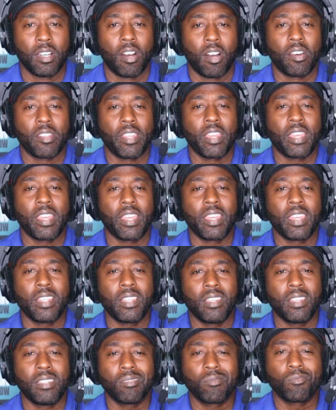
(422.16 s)
are there
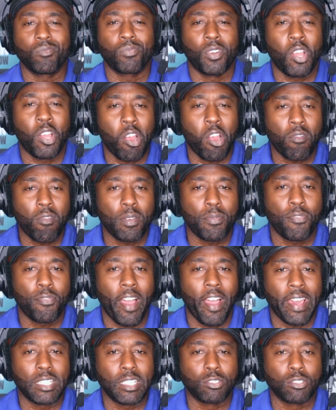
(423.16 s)
any current
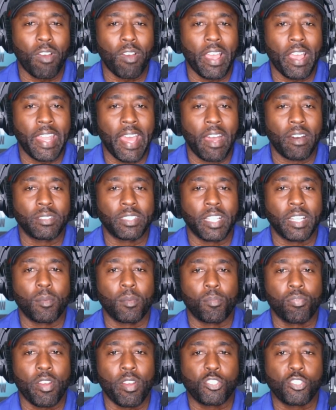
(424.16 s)
fighters right now that
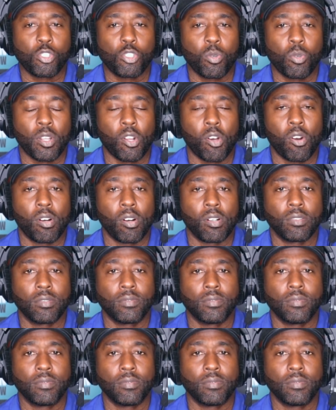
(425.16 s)
impress you at all?